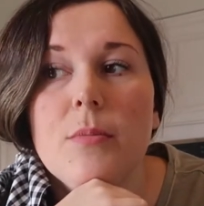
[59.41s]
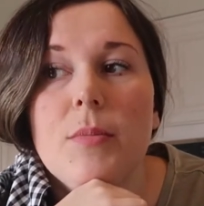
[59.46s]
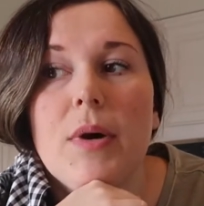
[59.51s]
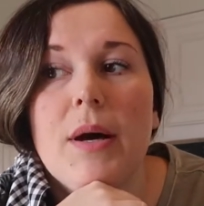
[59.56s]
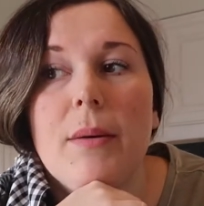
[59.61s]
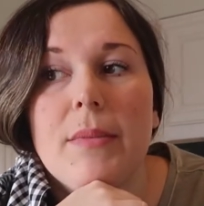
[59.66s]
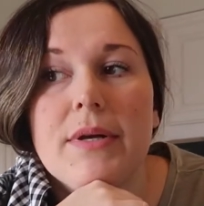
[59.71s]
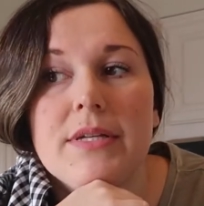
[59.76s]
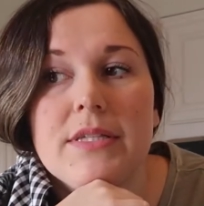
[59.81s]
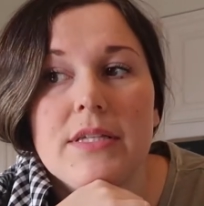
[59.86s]

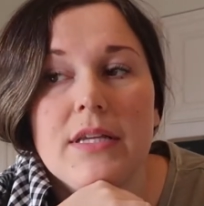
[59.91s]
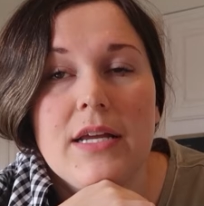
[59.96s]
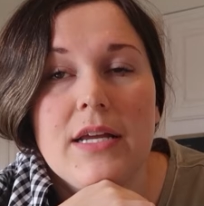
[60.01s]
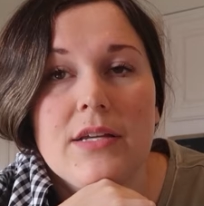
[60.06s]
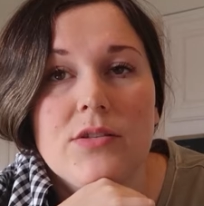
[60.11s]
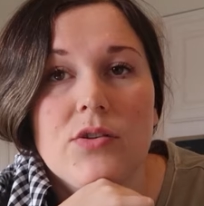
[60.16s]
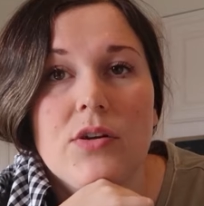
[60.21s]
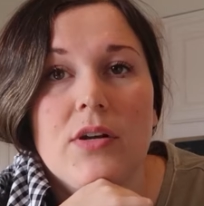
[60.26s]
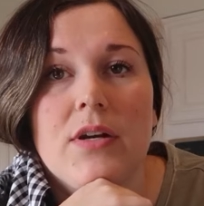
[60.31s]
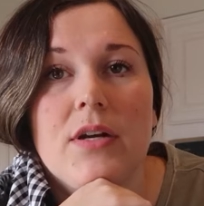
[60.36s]
but my
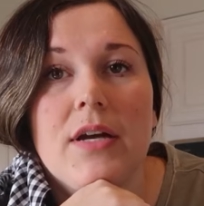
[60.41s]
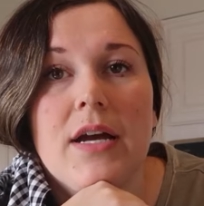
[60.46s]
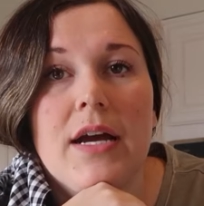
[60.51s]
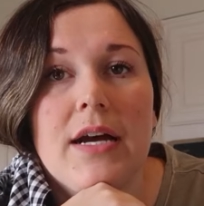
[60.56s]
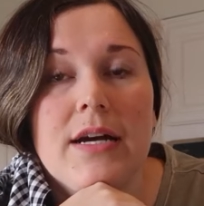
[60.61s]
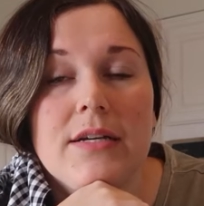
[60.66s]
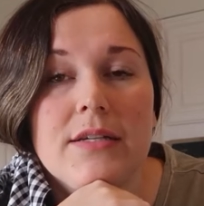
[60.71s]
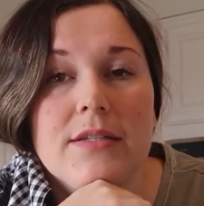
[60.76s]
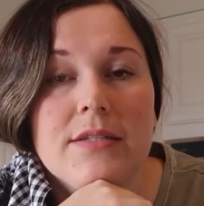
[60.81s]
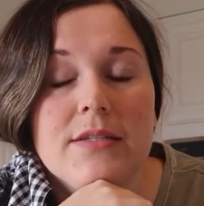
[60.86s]
Ezra
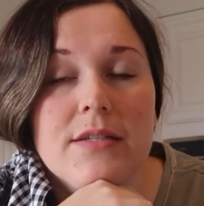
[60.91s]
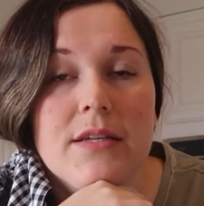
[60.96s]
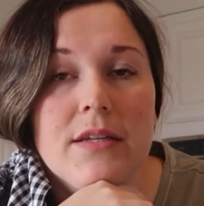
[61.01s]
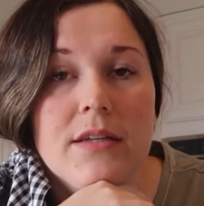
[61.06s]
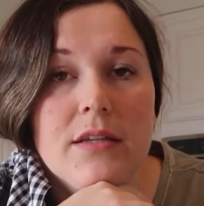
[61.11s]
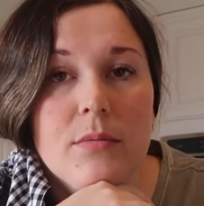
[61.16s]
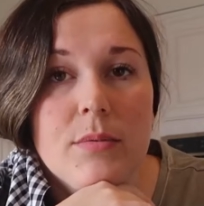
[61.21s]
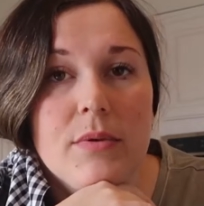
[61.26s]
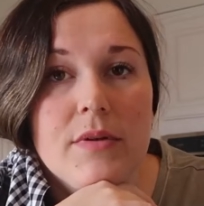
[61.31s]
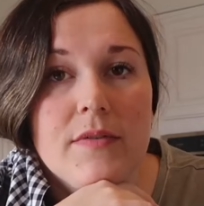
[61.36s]
has a
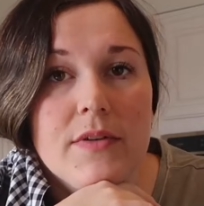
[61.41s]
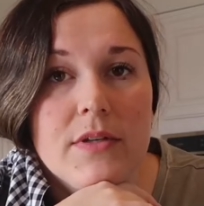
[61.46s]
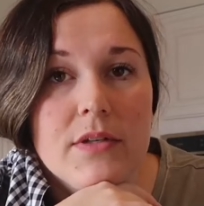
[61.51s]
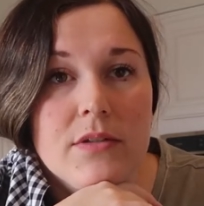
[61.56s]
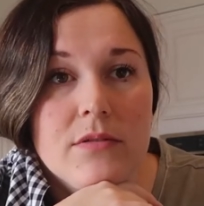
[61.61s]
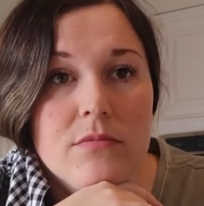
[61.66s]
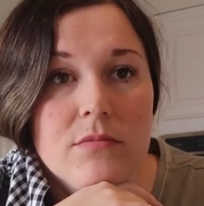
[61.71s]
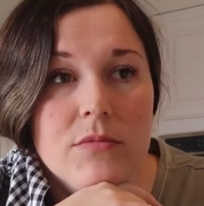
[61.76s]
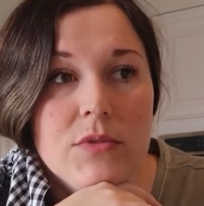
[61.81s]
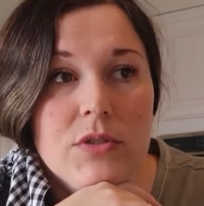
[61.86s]
little bit of a